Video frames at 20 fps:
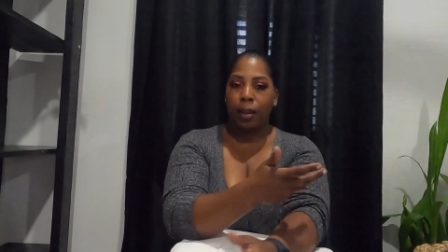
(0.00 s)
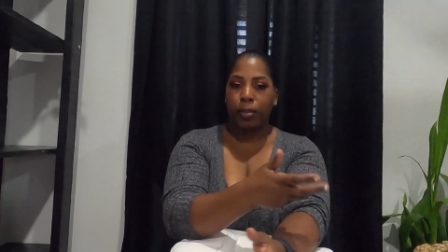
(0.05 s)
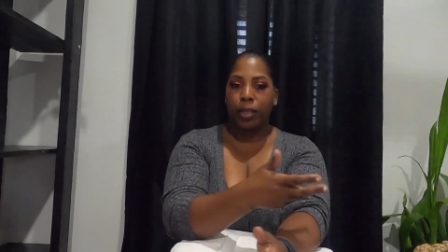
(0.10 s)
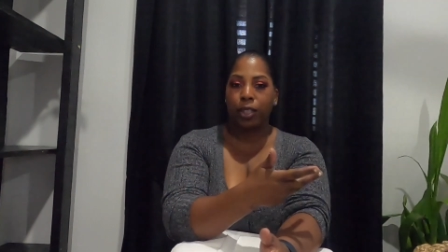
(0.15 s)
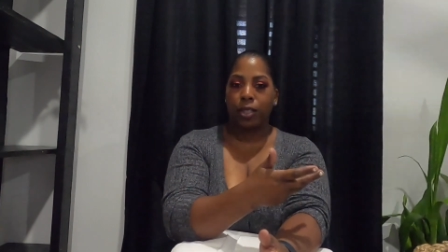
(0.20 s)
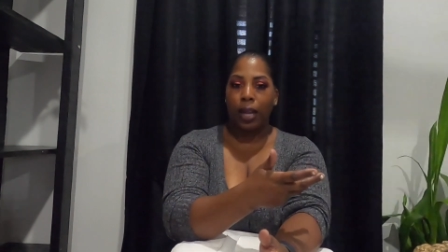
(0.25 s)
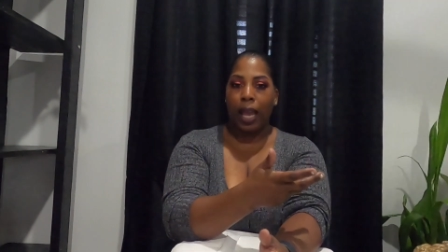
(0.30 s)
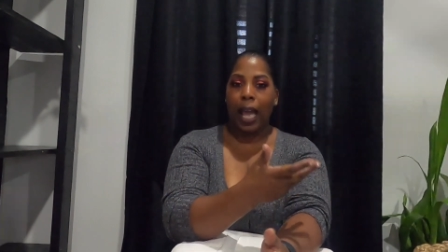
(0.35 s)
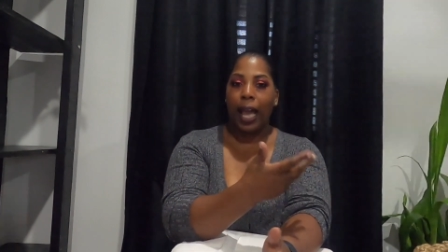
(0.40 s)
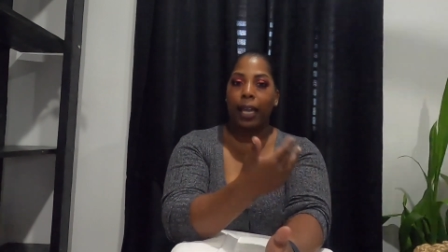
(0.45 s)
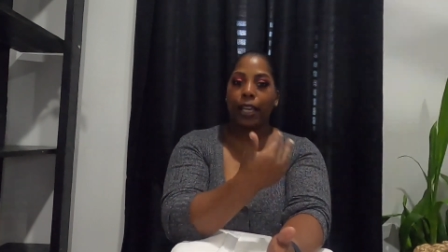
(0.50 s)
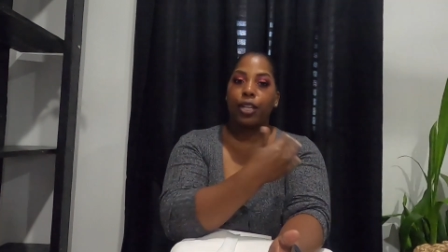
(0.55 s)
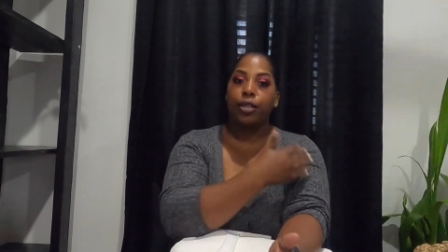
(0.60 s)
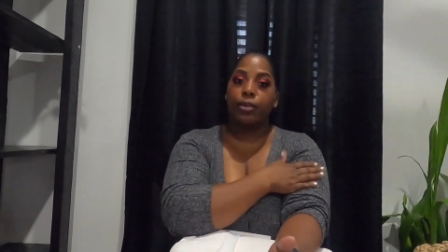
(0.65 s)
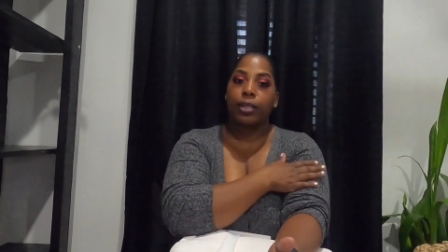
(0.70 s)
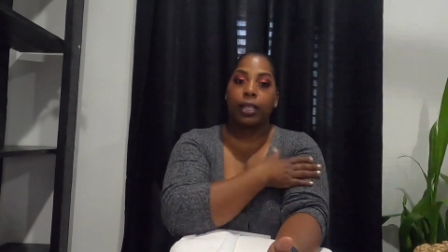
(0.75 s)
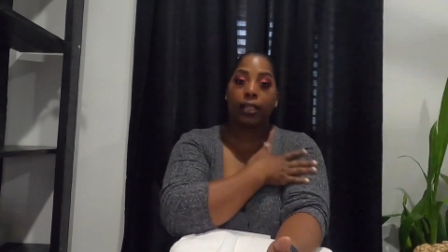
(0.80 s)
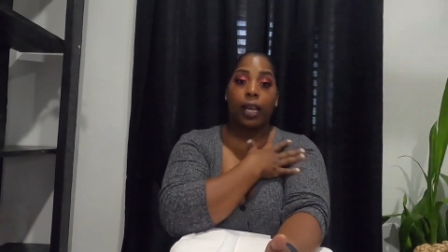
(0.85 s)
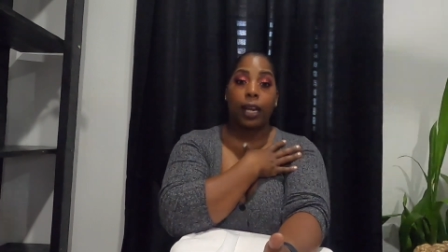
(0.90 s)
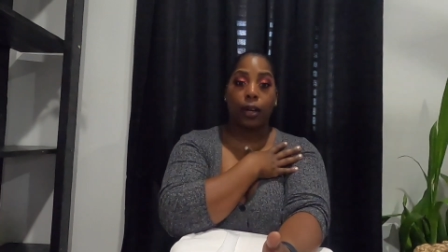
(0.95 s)
But I
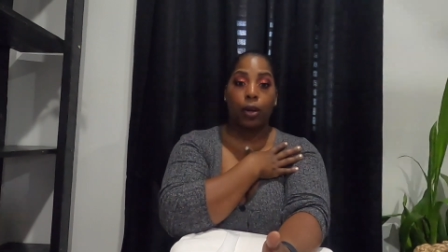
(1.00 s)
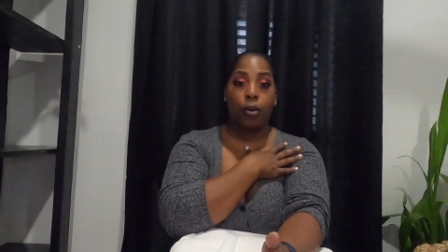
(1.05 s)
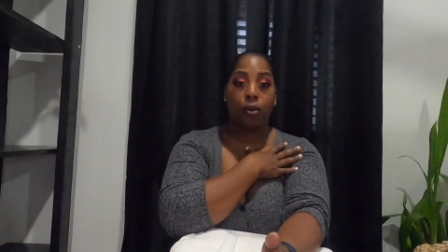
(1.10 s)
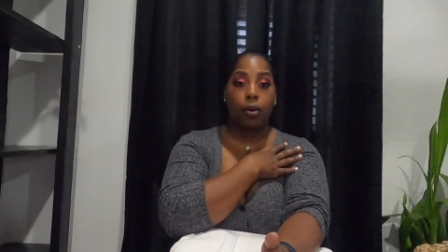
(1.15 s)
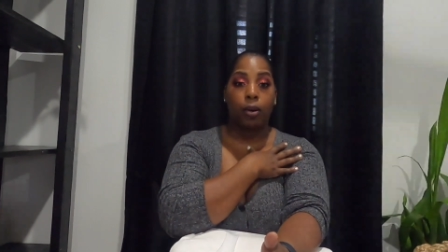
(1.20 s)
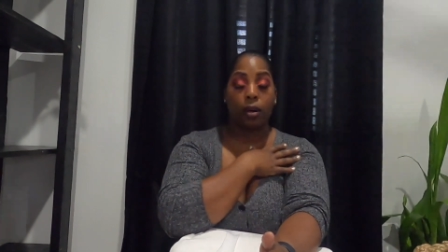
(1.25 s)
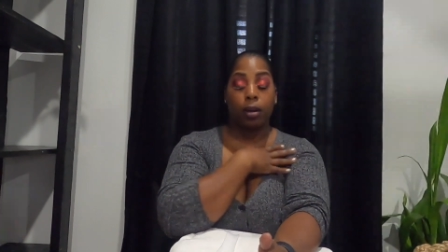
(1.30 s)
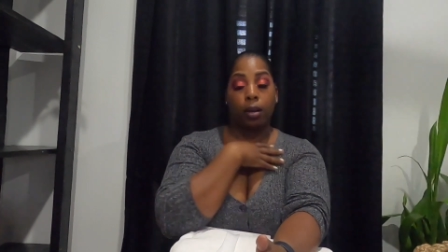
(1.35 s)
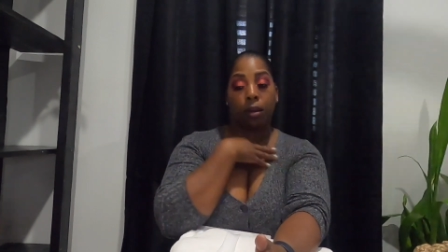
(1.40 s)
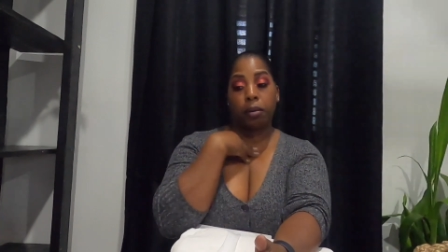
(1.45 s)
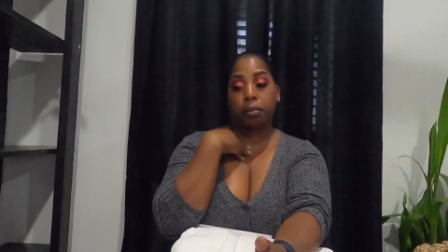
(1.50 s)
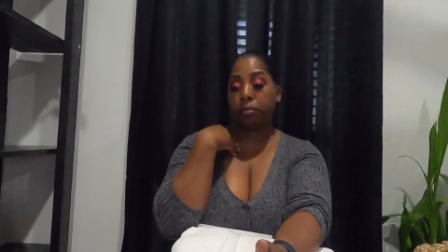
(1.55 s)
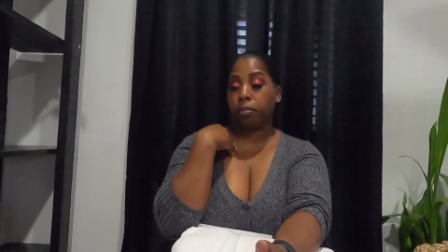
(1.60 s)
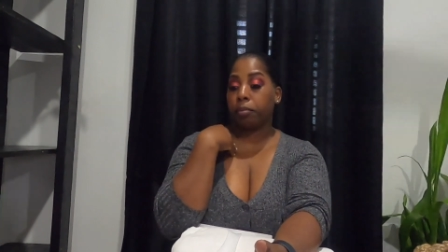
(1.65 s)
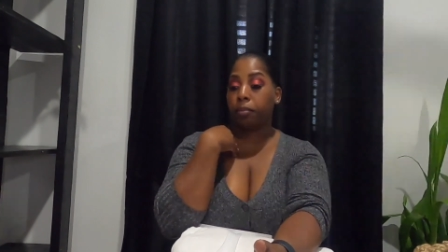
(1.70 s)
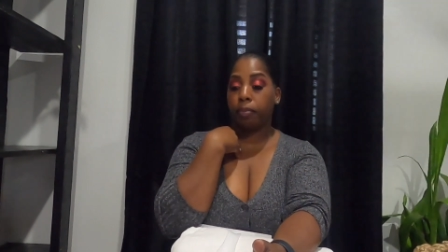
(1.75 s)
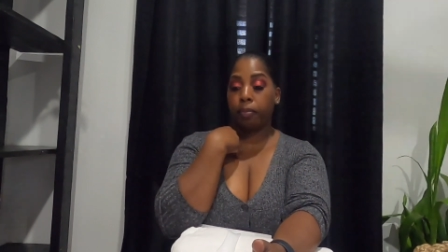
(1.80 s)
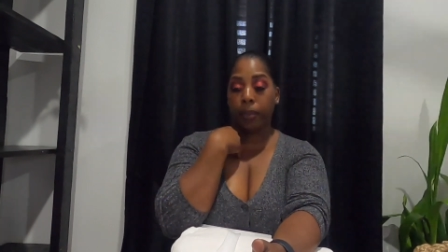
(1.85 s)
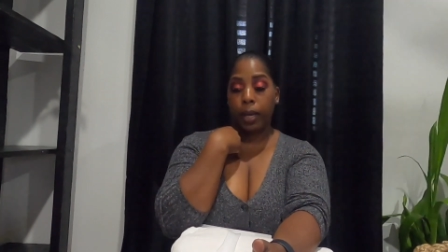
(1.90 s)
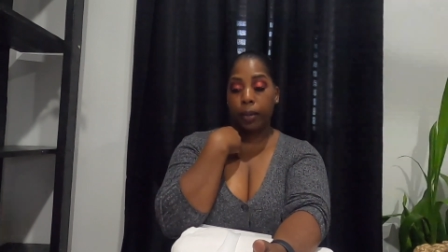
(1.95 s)
use a lot of oil,
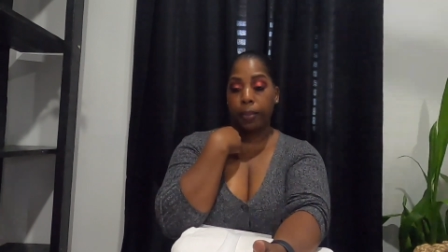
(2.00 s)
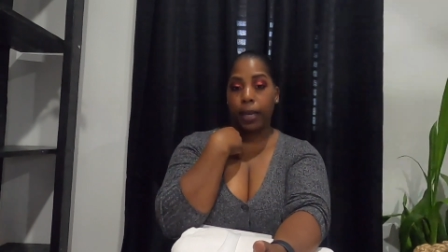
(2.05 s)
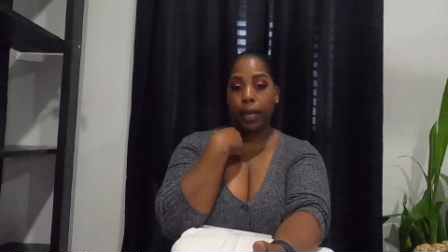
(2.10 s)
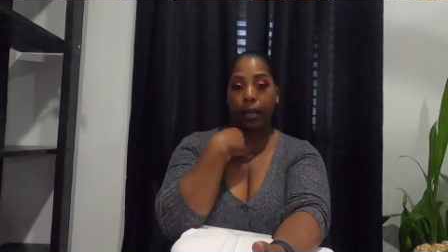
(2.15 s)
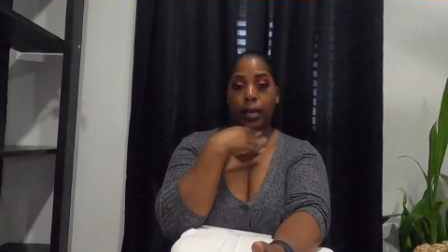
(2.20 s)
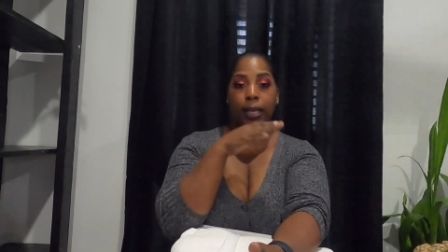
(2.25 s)
baby,